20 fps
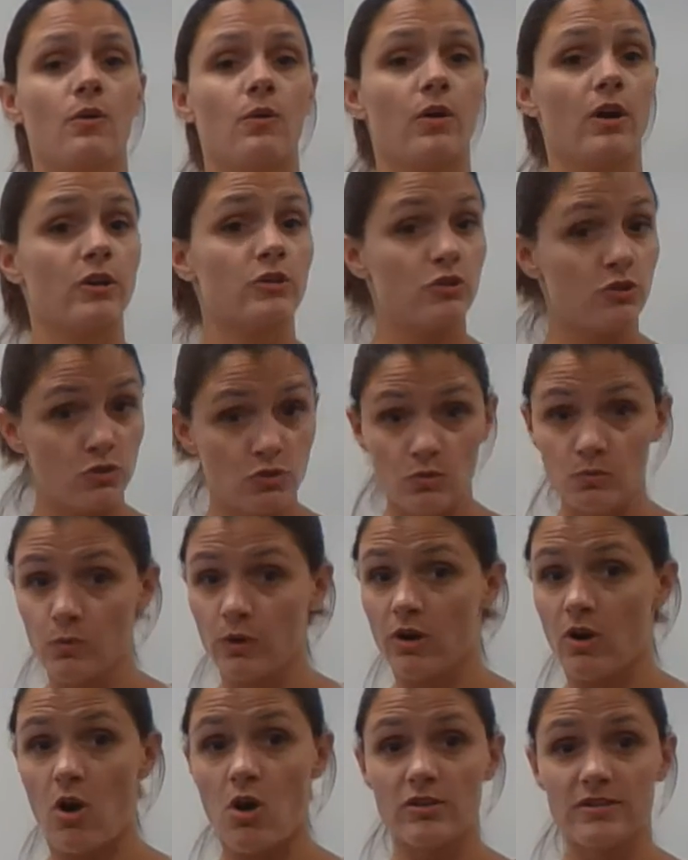Assume
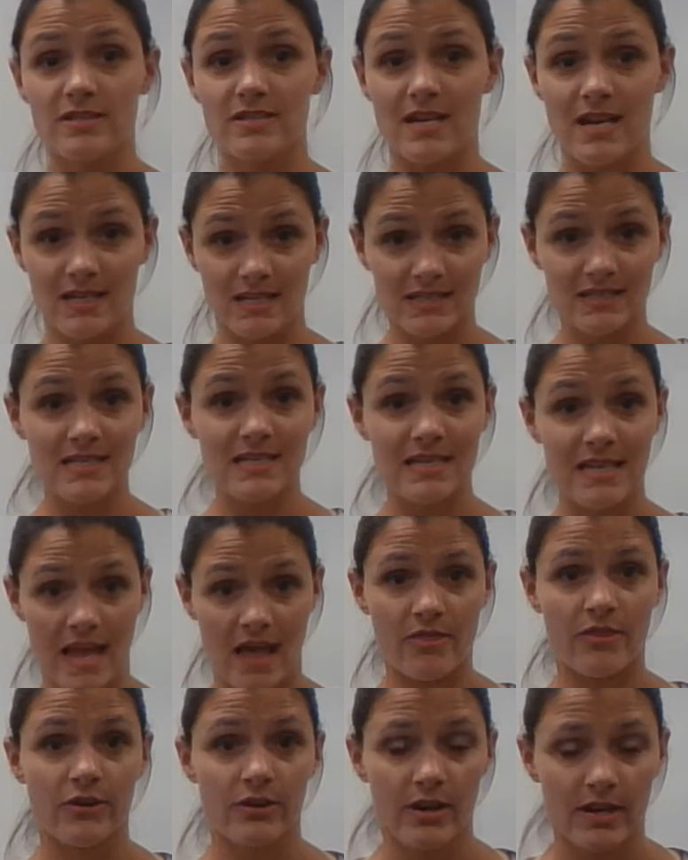we're all standing
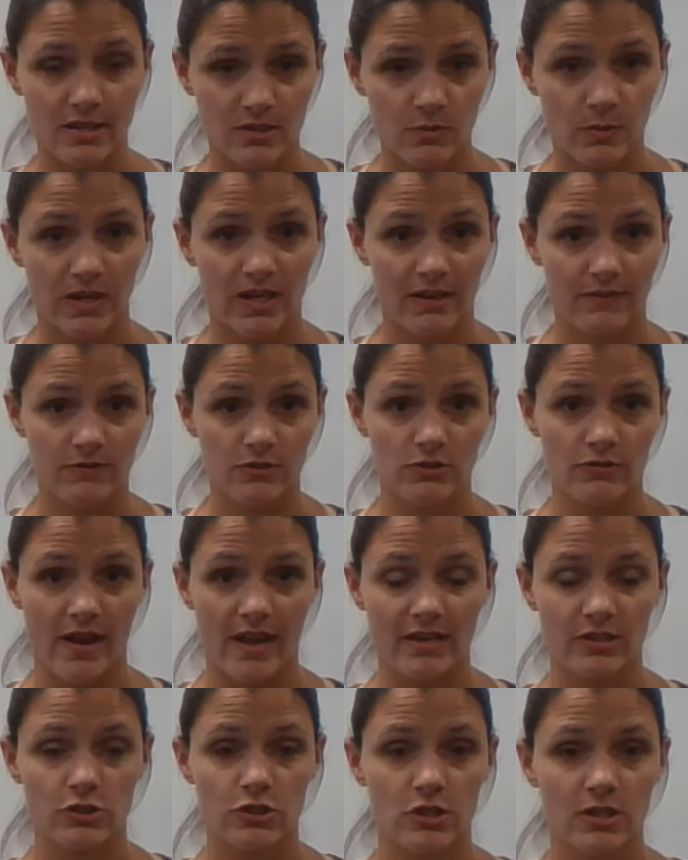together as we give
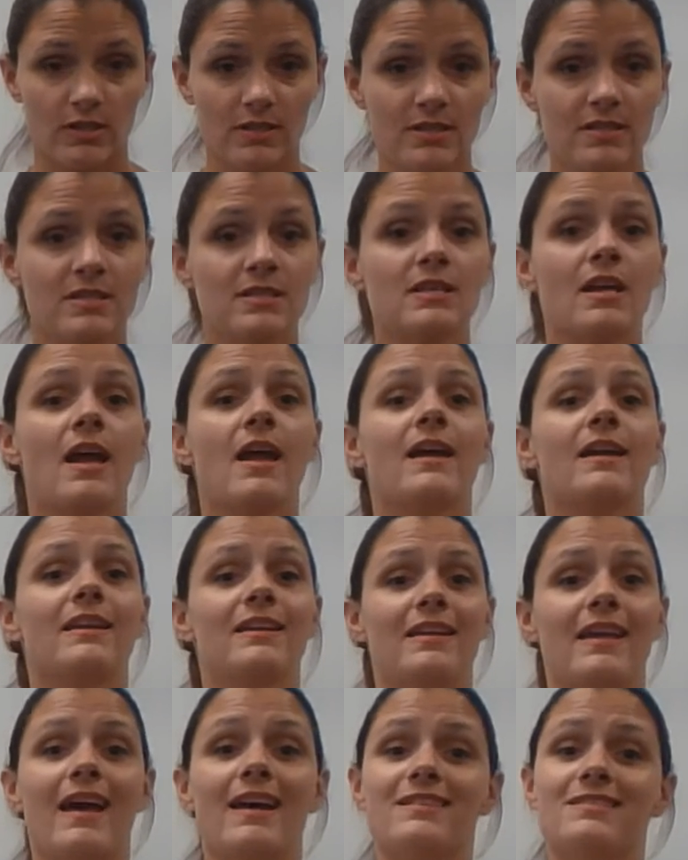directions.
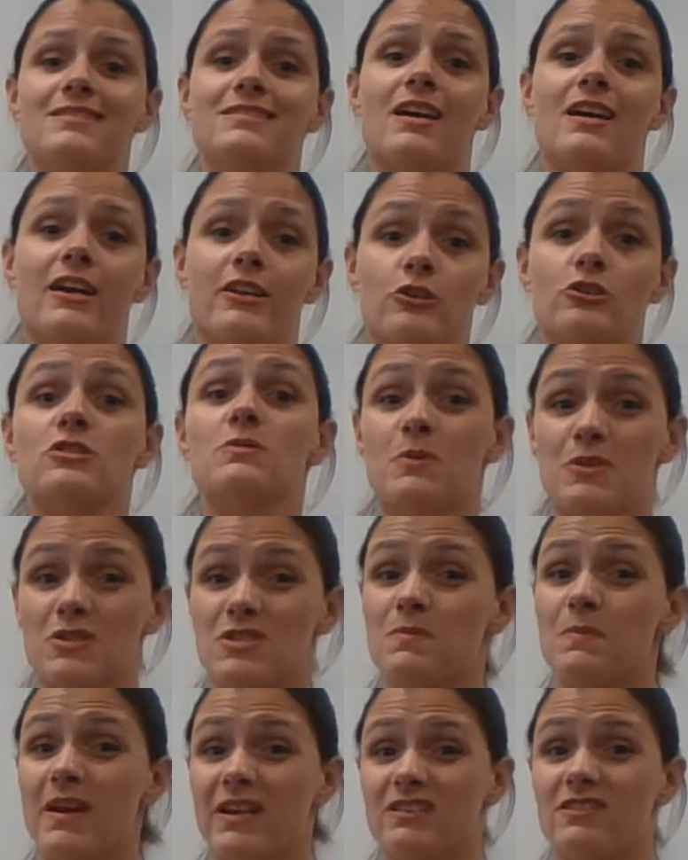Yes, signer's
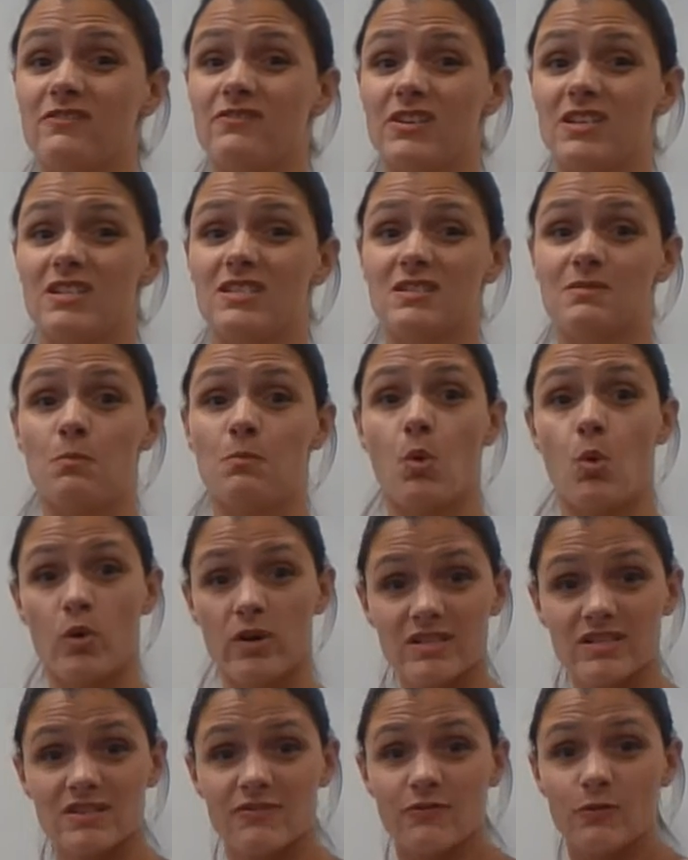perspective is
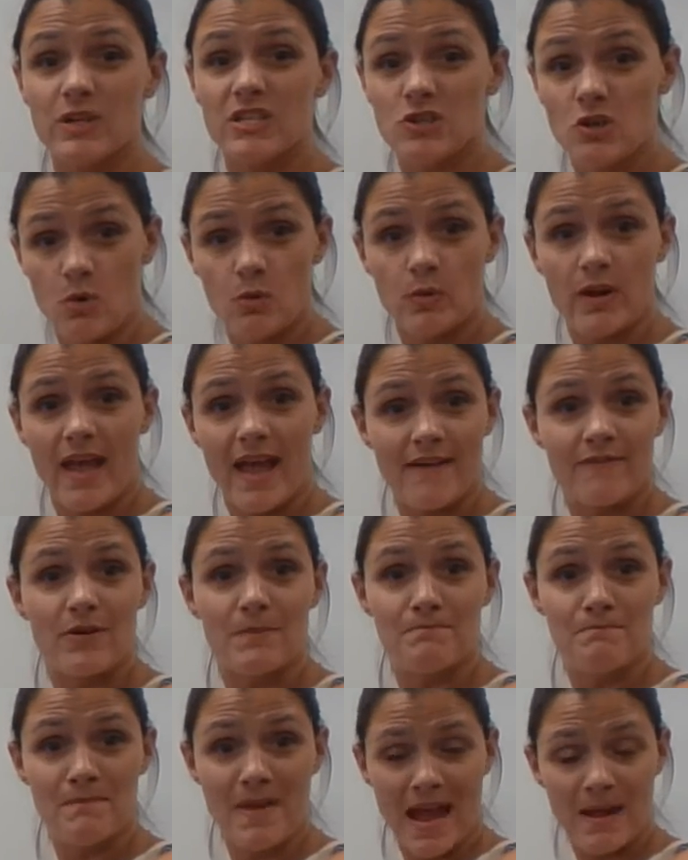important if we don't have a
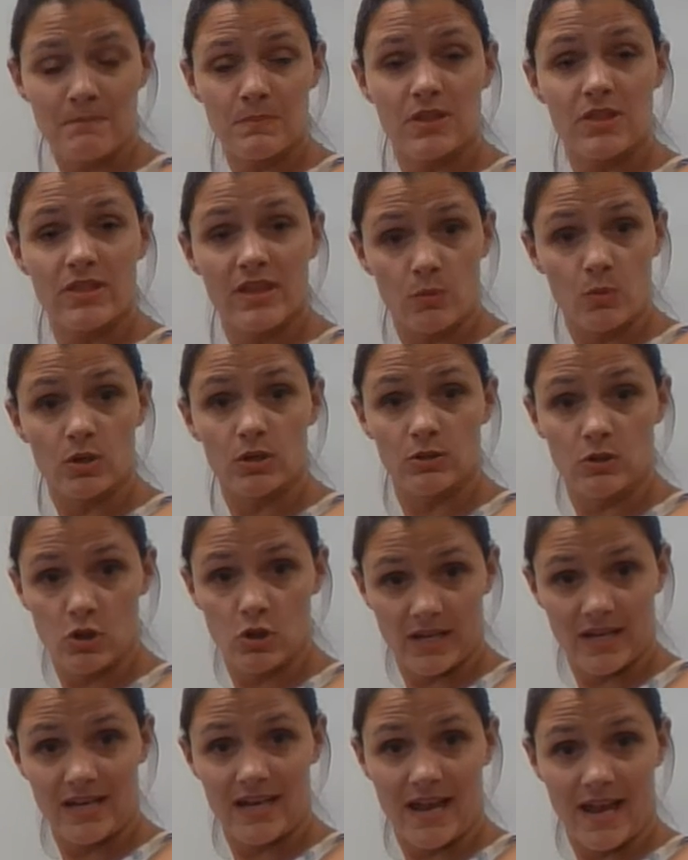map that we're
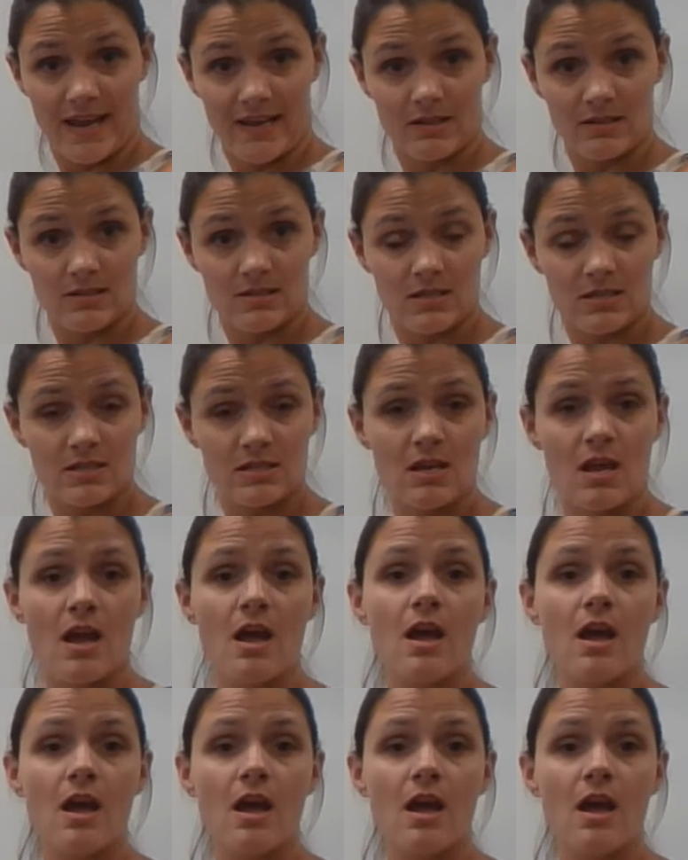looking at.